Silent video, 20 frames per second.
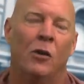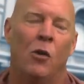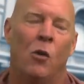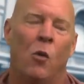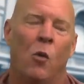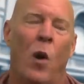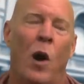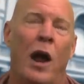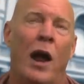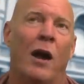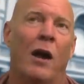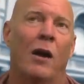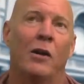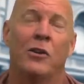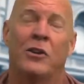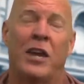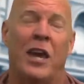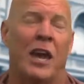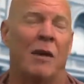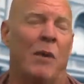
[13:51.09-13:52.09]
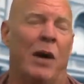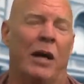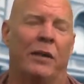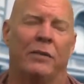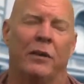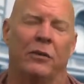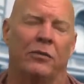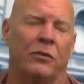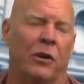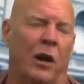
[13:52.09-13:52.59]
where, you can't make
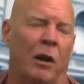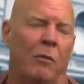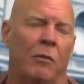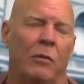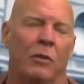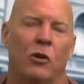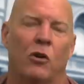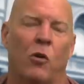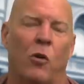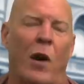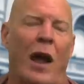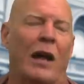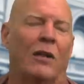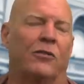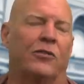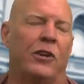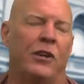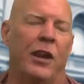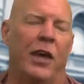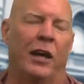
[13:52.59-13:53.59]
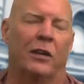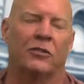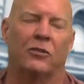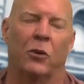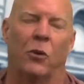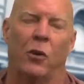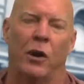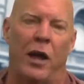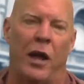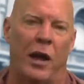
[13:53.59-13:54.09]
this up, grouchy next
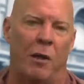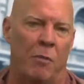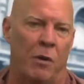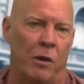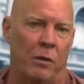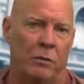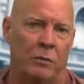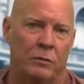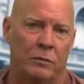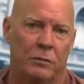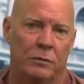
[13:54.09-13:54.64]
door neighbor.